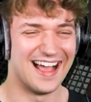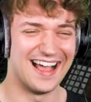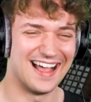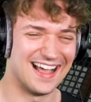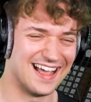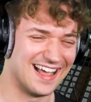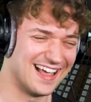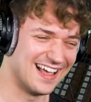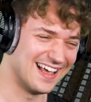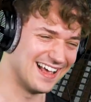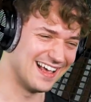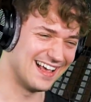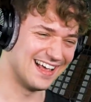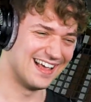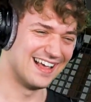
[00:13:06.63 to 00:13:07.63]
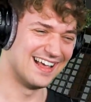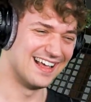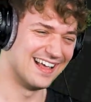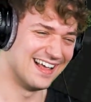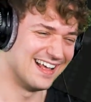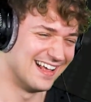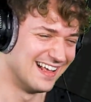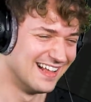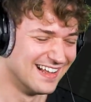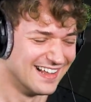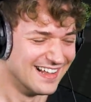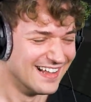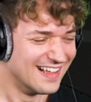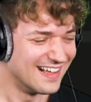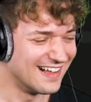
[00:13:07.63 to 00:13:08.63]
Ouch.
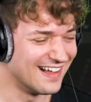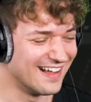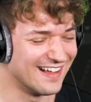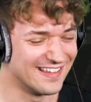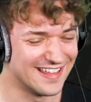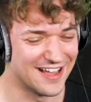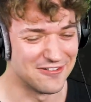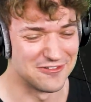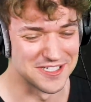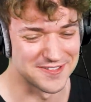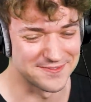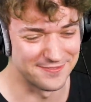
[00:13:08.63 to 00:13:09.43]
Oh, that was